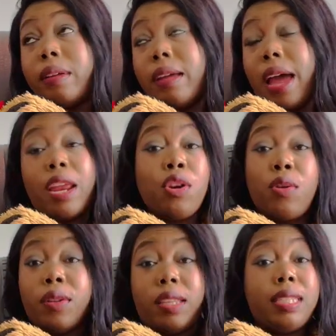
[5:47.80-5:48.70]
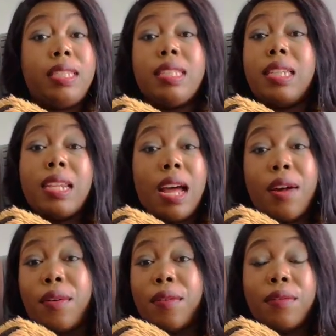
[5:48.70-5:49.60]
I know the city
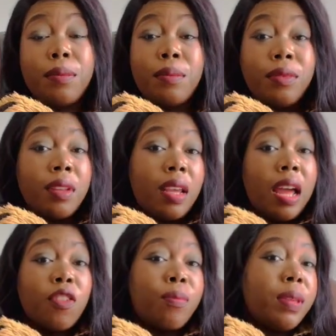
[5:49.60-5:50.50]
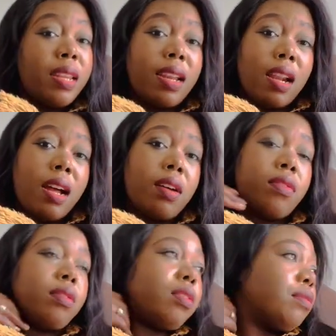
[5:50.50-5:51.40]
now. I've been
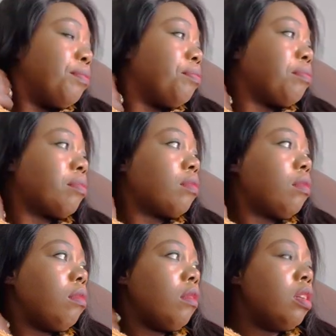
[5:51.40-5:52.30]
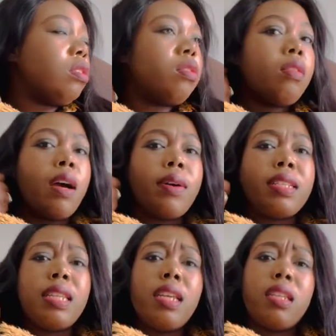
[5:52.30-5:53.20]
around. So I was
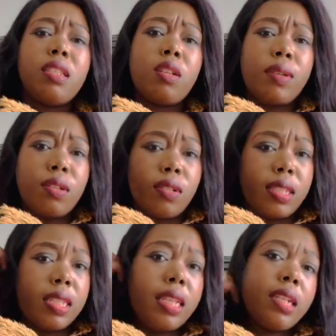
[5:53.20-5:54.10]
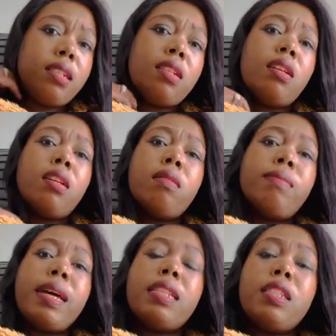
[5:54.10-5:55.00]
staying in Soweto still,
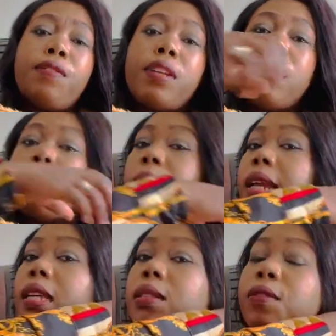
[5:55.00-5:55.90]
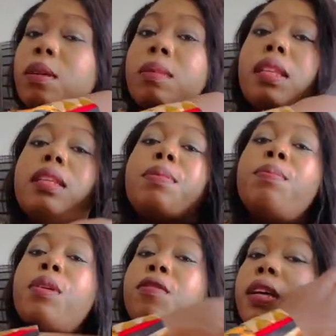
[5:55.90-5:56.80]
but different place from this
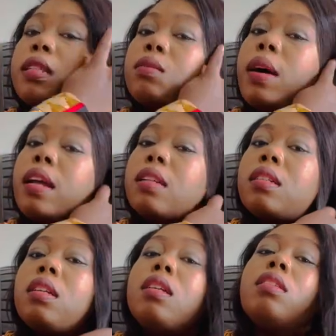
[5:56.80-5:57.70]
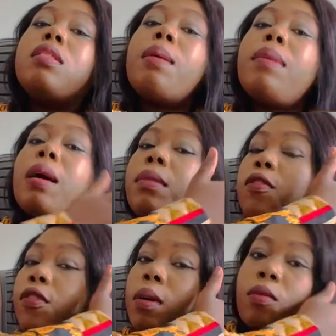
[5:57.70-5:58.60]
previous one. So I'm coming
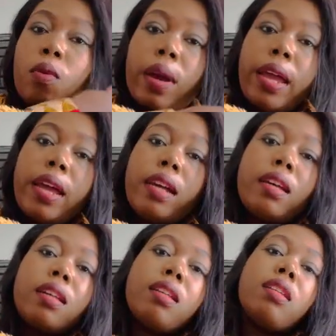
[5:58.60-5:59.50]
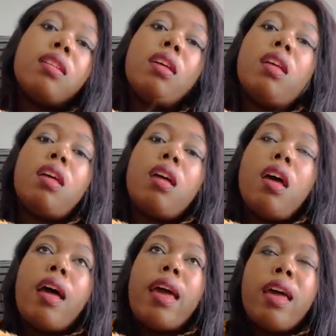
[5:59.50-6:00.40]
from work,
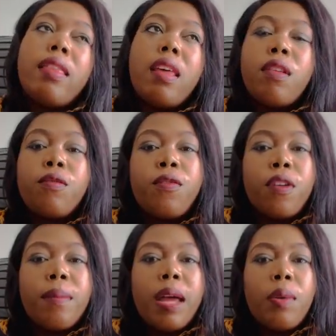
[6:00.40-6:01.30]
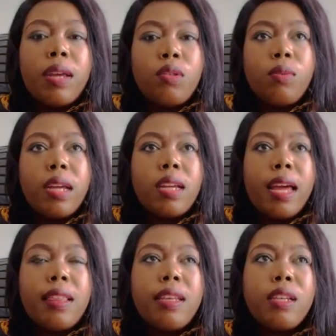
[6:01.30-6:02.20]
and then from my way to work,
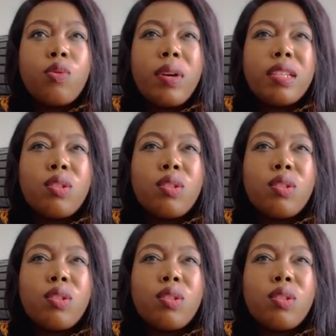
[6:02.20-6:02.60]
I think it was